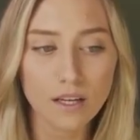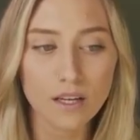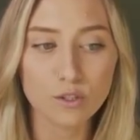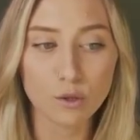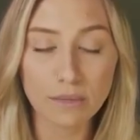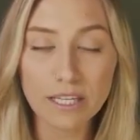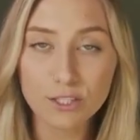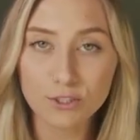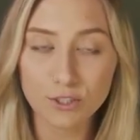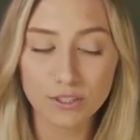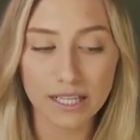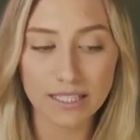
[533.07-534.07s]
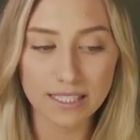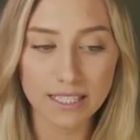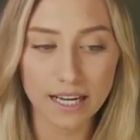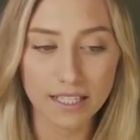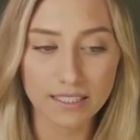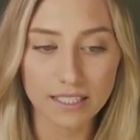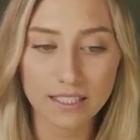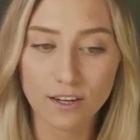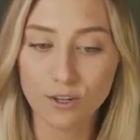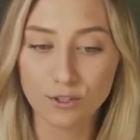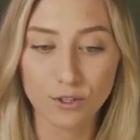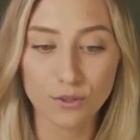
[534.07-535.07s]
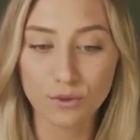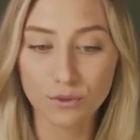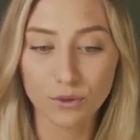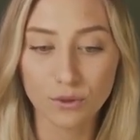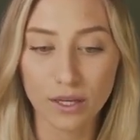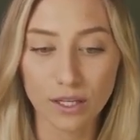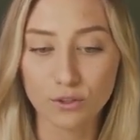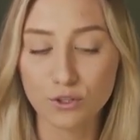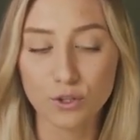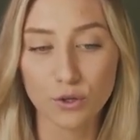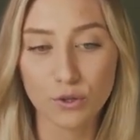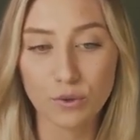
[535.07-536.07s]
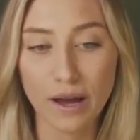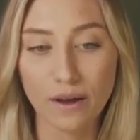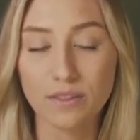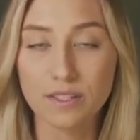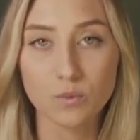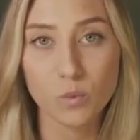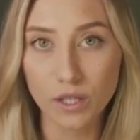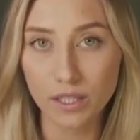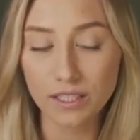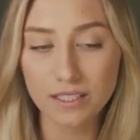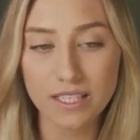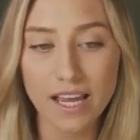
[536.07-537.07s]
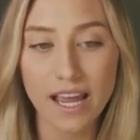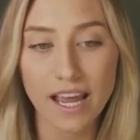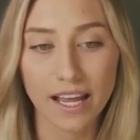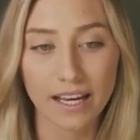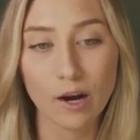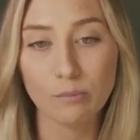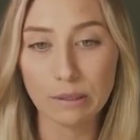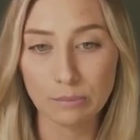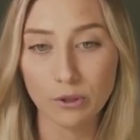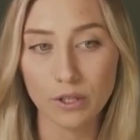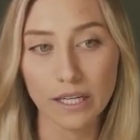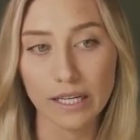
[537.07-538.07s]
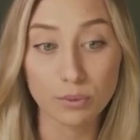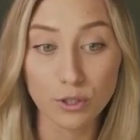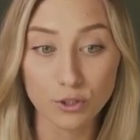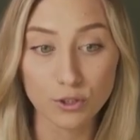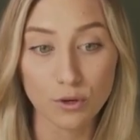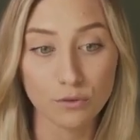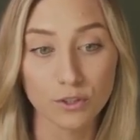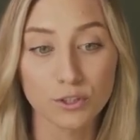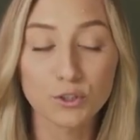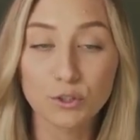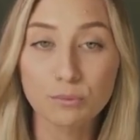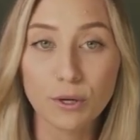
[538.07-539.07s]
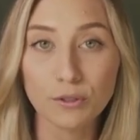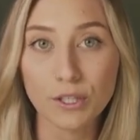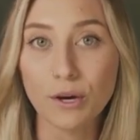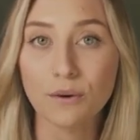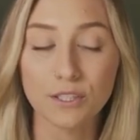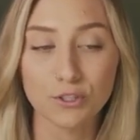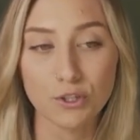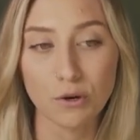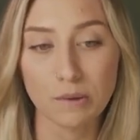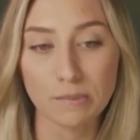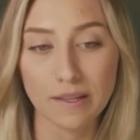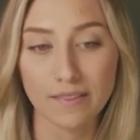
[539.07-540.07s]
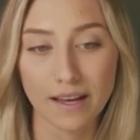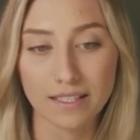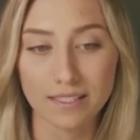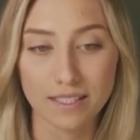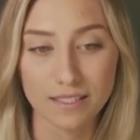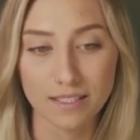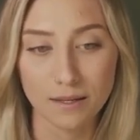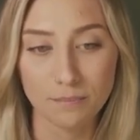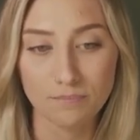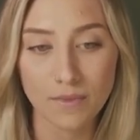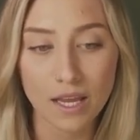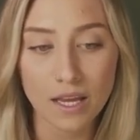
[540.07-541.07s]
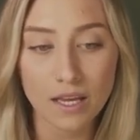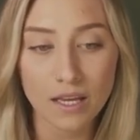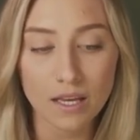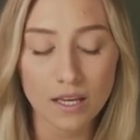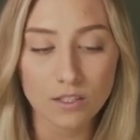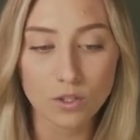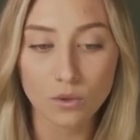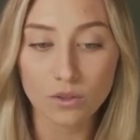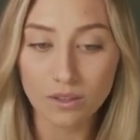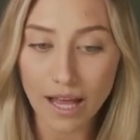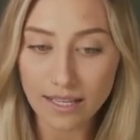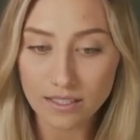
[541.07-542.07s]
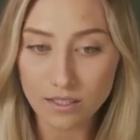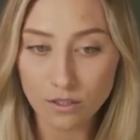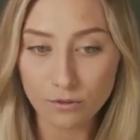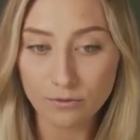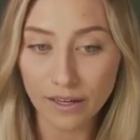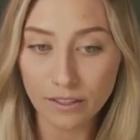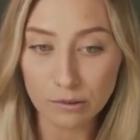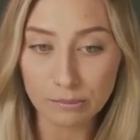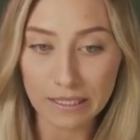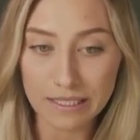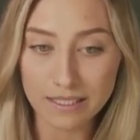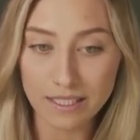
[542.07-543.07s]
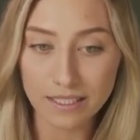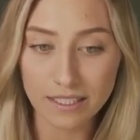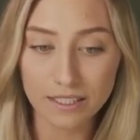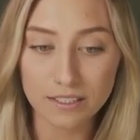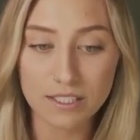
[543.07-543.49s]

So making sure that's connected, I'll go through and show you how this works and how people are going to push over to Podio and show up in that system. So the last little final piece in here